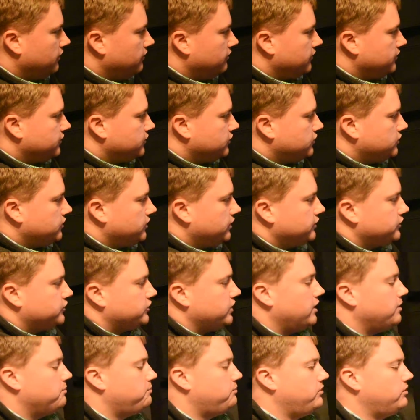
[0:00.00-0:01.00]
this is an
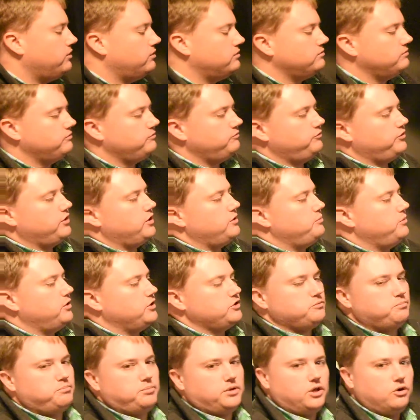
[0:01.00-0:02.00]
example, very
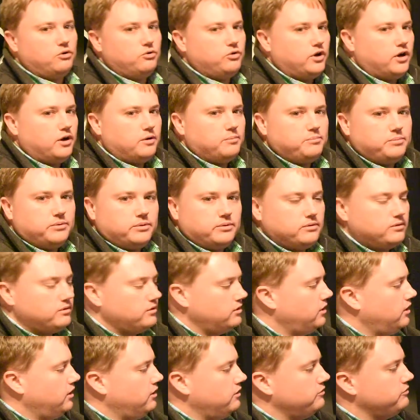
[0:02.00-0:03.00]
much blown up,
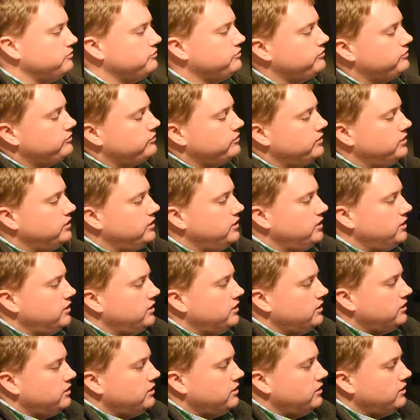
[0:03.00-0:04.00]
of
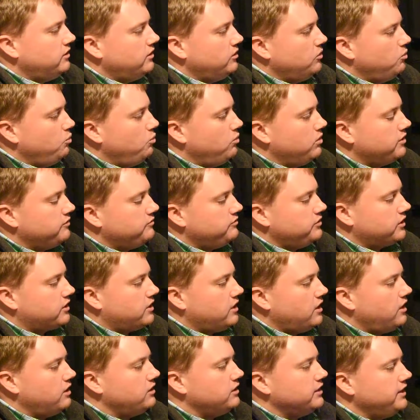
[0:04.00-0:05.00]
one of the
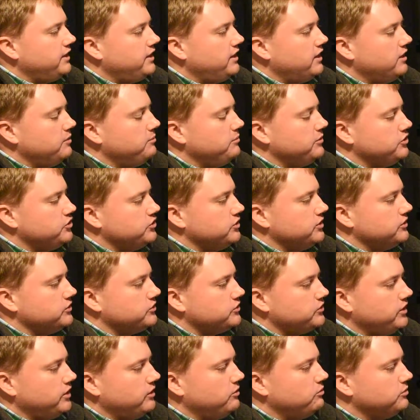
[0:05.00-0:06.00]
colleague
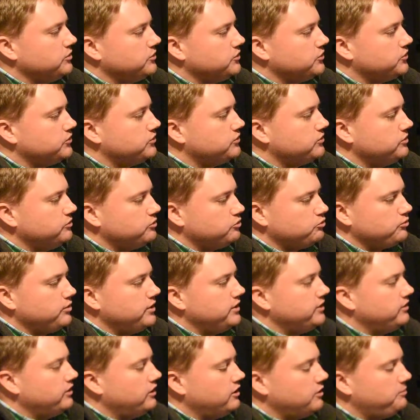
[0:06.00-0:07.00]
images. Now it was
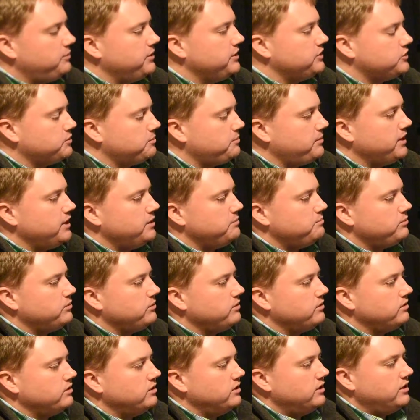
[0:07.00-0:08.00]
written on a piece of
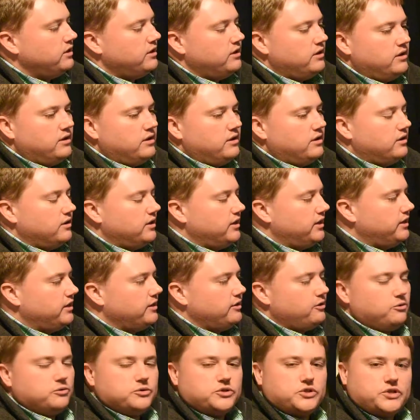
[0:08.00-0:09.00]
paper and
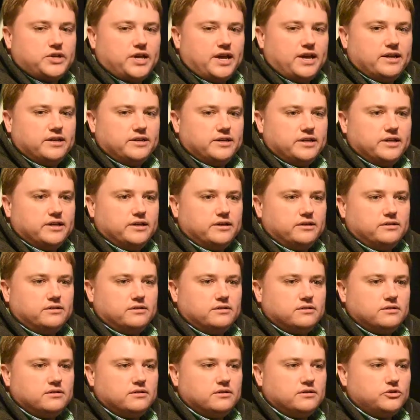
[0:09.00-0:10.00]
then it was scanned
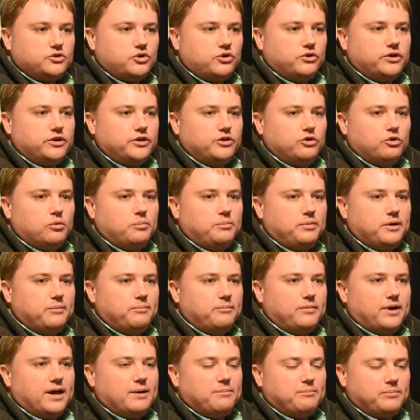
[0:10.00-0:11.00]
in, turned into a
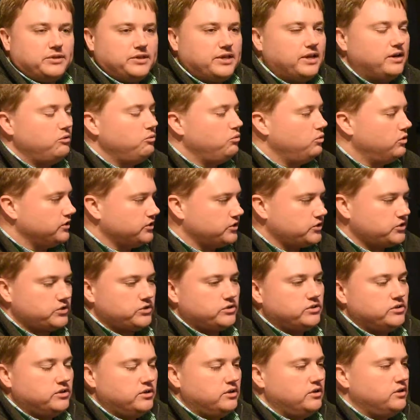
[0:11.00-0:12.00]
bitmap, but then it
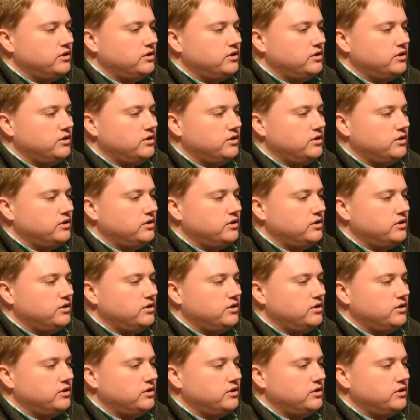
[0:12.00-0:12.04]
was